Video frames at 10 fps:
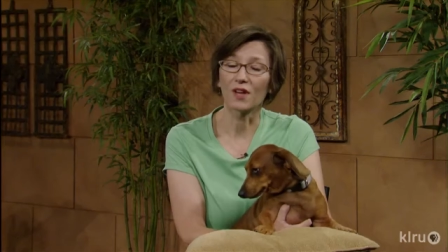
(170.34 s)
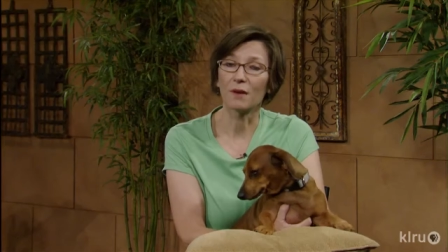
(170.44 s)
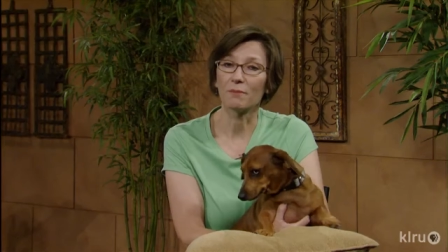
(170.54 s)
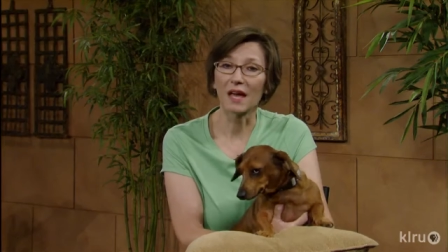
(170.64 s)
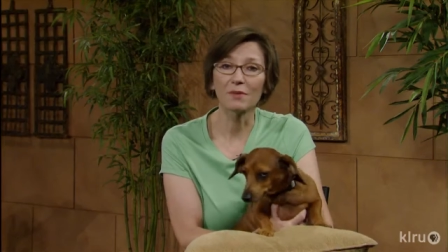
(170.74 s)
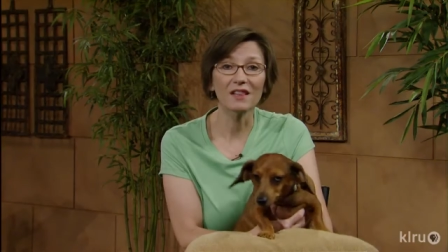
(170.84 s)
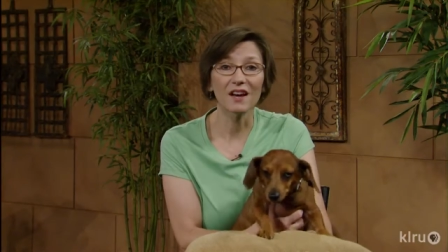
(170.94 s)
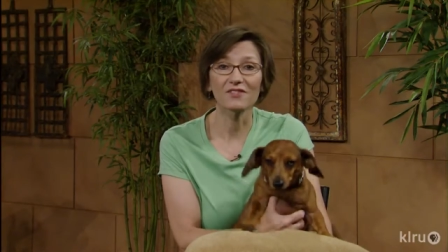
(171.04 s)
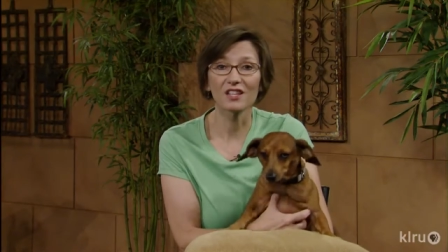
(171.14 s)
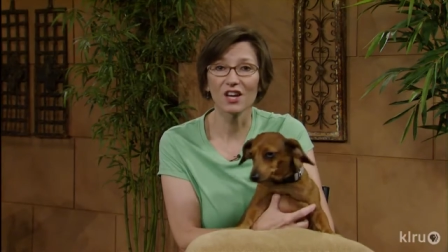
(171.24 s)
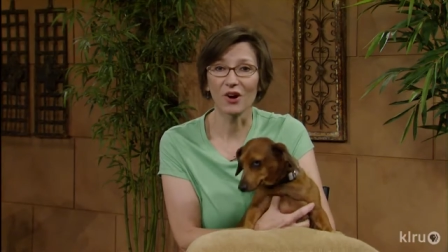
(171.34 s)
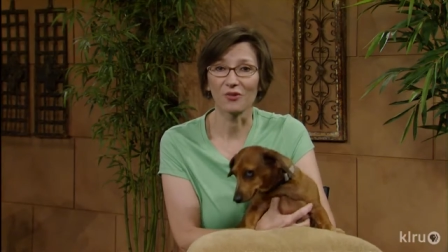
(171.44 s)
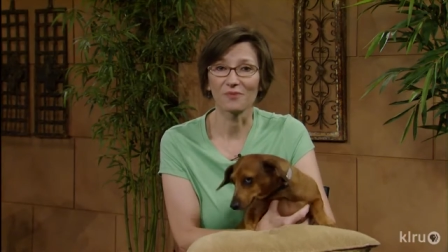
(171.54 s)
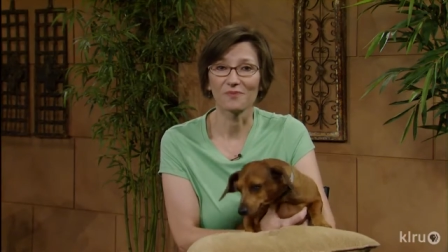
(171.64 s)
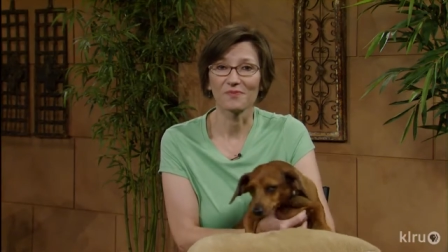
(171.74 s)
and may be left
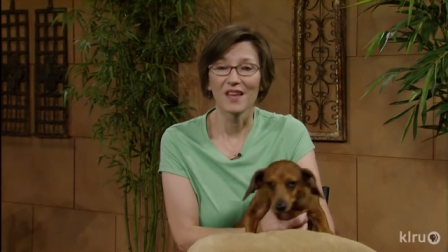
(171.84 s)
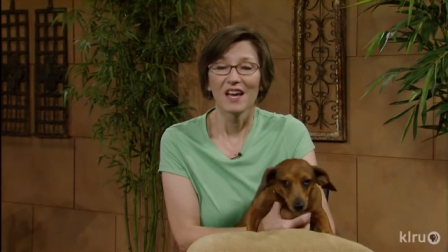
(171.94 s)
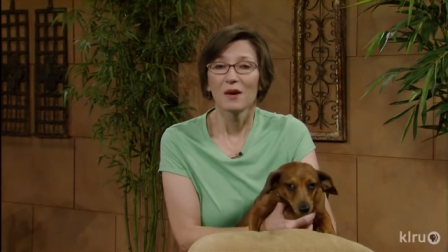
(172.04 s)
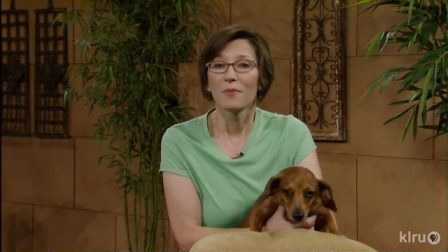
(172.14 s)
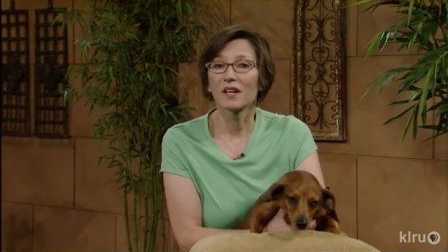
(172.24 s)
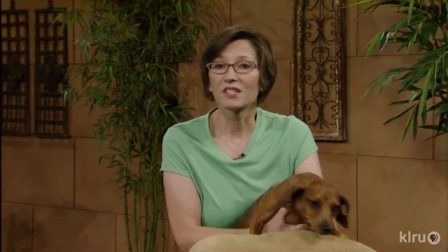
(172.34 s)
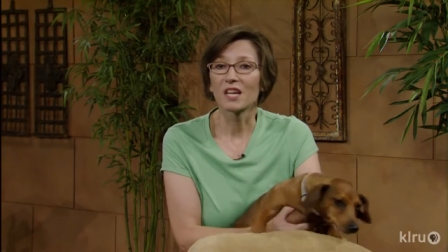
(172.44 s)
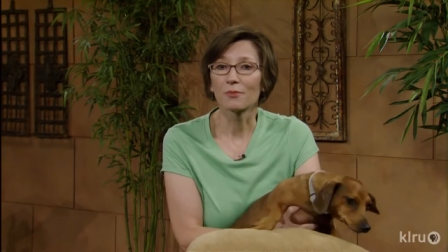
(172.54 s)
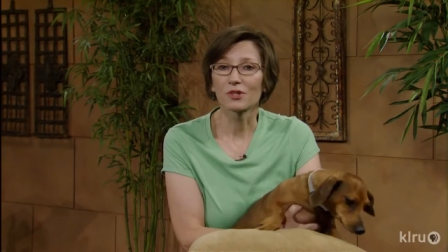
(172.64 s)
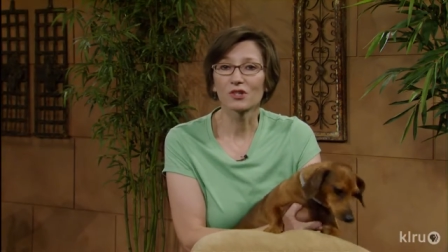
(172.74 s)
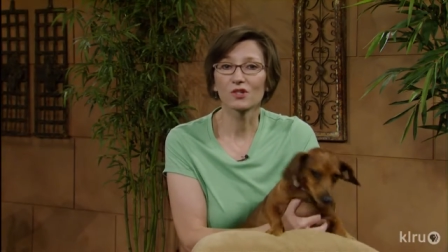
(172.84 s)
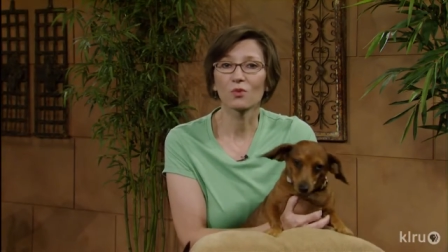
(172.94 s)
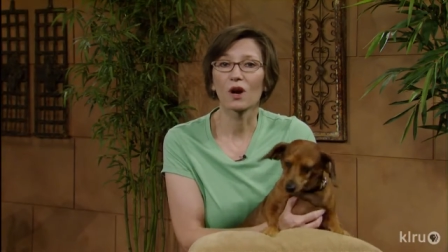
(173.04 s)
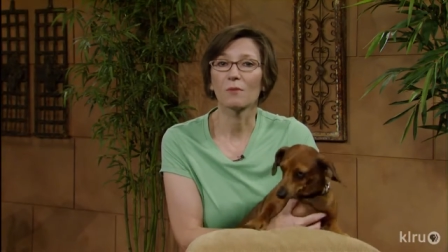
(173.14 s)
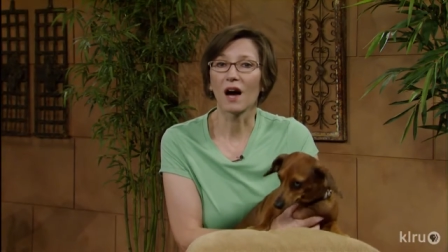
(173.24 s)
alone. But as temperatures
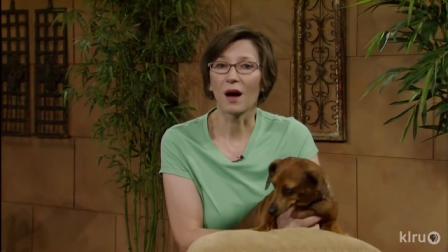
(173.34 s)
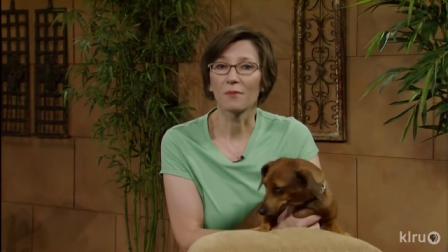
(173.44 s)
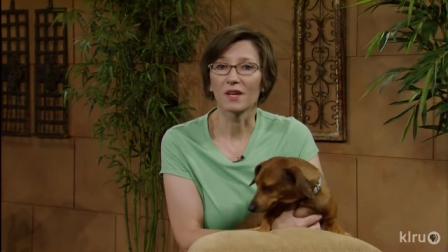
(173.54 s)
warm up,